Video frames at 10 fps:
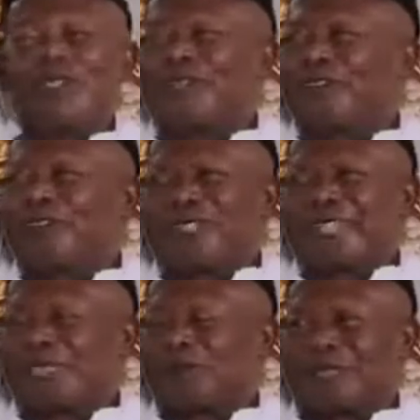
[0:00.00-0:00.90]
know what
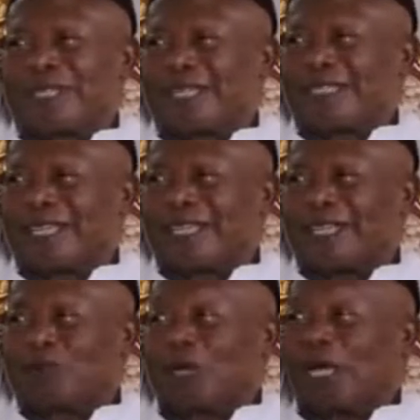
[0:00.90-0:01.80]
Achimota
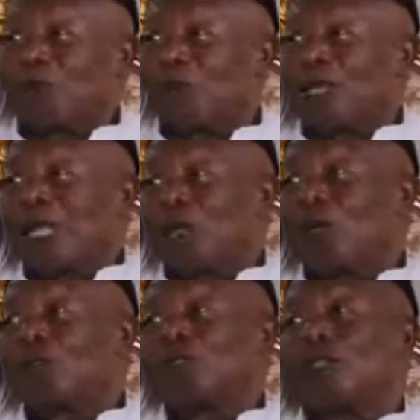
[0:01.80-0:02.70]
sandals. And when I
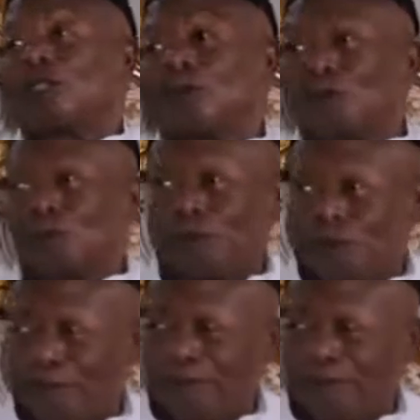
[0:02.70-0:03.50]
got to the school,